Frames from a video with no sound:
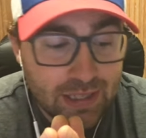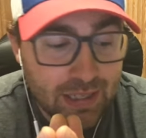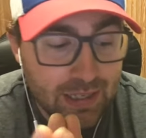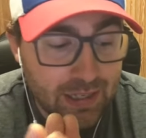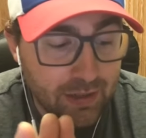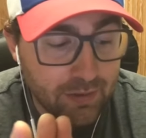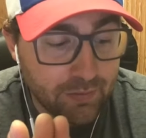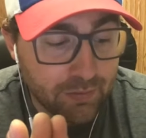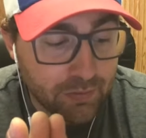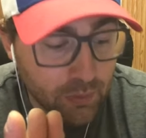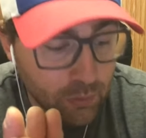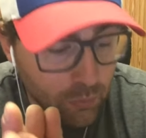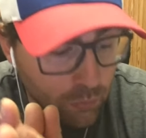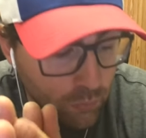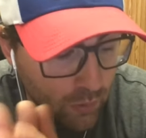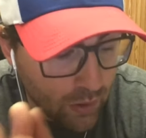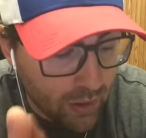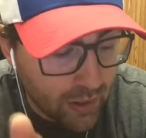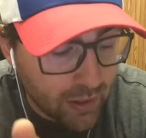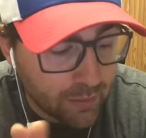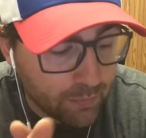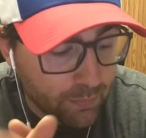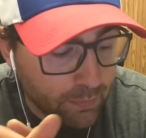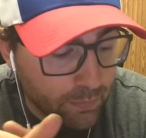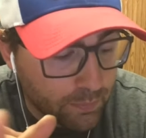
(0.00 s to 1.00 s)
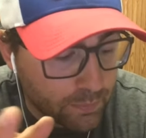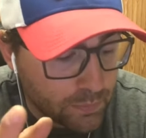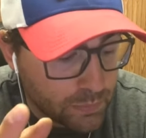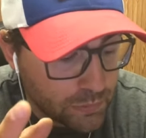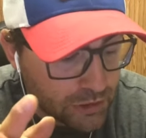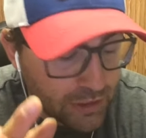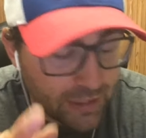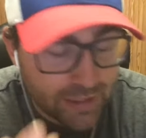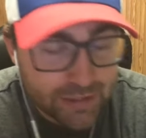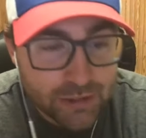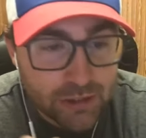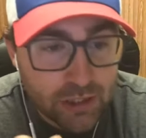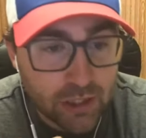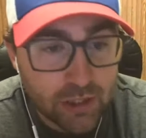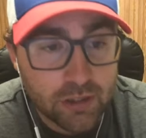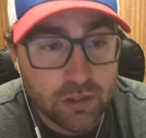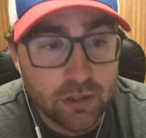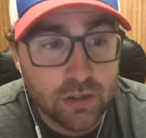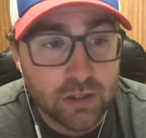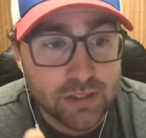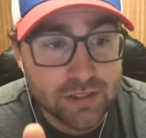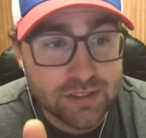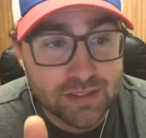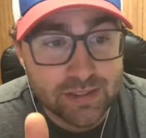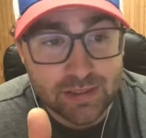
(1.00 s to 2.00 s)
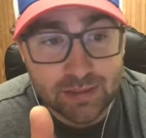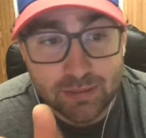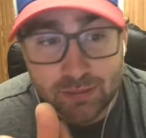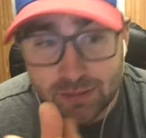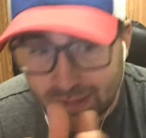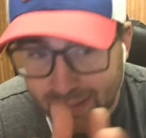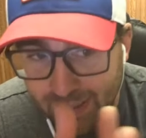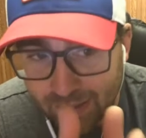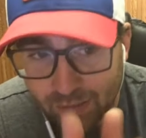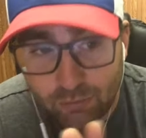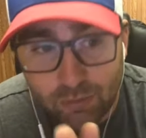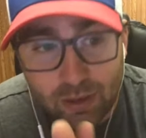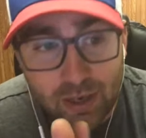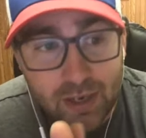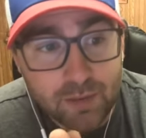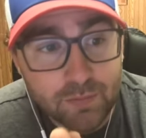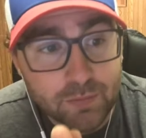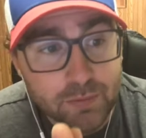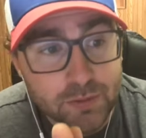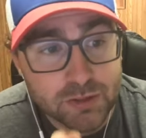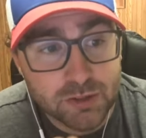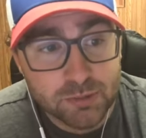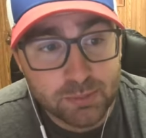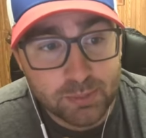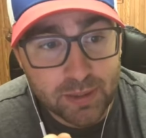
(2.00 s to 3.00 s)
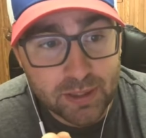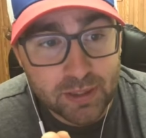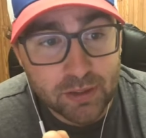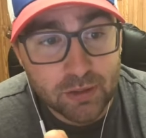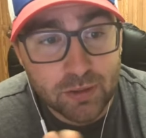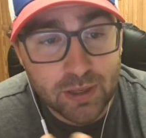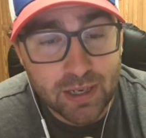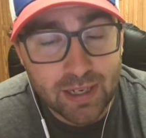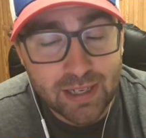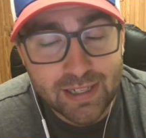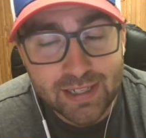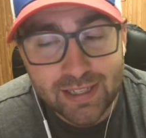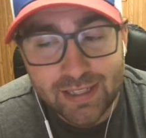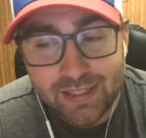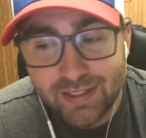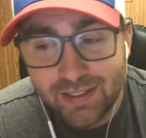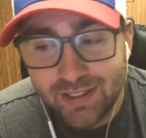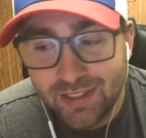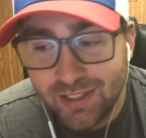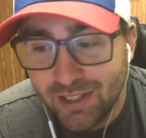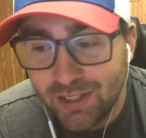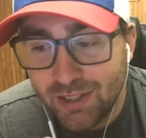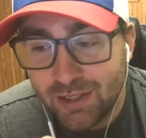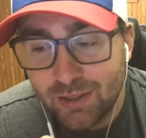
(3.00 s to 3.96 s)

And if you want to change out your hooks and get ready for speed cranking,